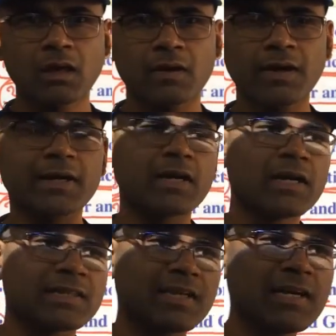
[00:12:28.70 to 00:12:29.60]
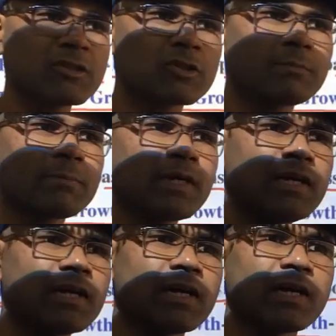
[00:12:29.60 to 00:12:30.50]
Right, there should
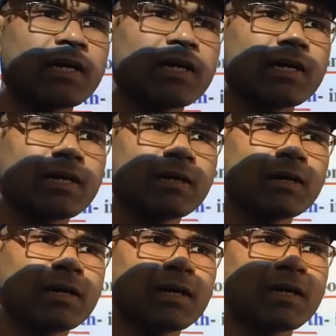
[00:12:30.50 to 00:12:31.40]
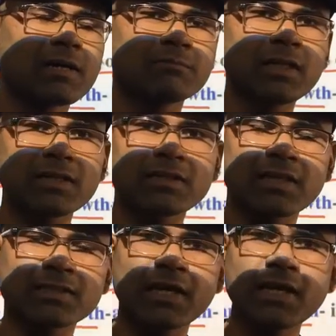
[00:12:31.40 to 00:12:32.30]
be,
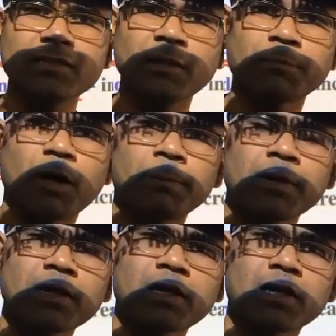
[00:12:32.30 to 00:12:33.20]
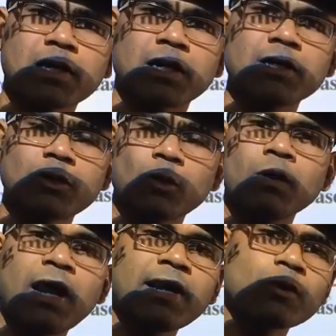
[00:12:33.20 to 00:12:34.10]
there is a proper control
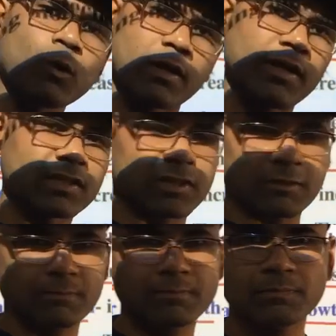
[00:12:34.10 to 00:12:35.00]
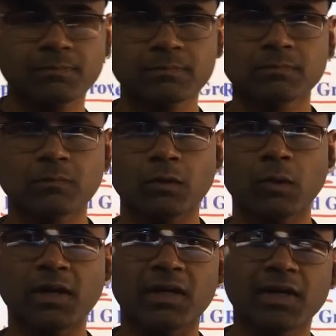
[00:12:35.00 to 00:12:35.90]
and coordination.
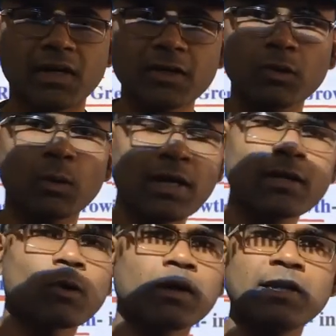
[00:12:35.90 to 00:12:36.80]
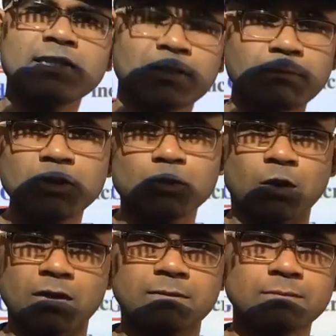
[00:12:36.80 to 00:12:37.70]
Okay, control and coordination means
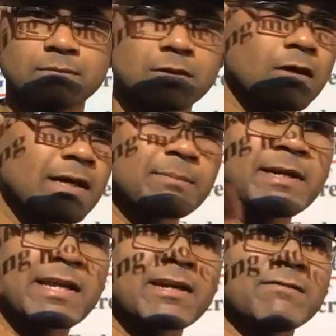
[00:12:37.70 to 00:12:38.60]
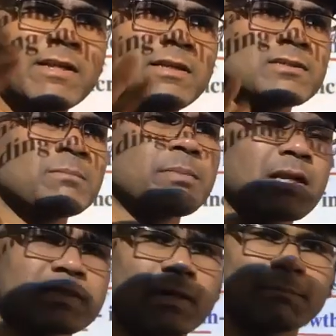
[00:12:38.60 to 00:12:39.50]
what? Now let me take a very
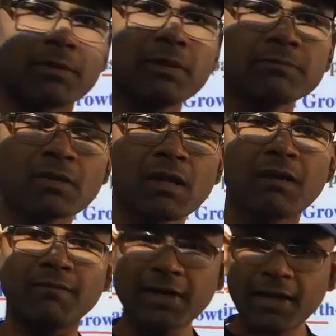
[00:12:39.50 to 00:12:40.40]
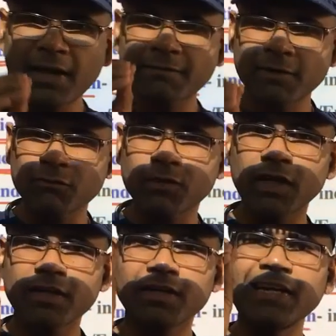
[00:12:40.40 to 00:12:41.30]
simple example. Whenever we
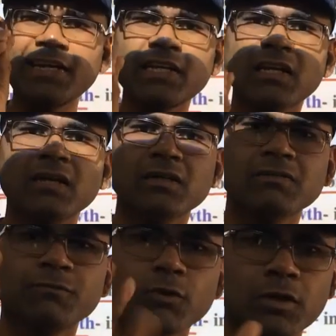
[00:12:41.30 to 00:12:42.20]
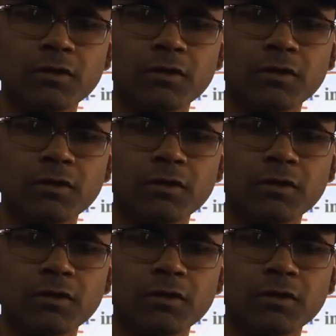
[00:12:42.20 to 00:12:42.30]
are eating a food.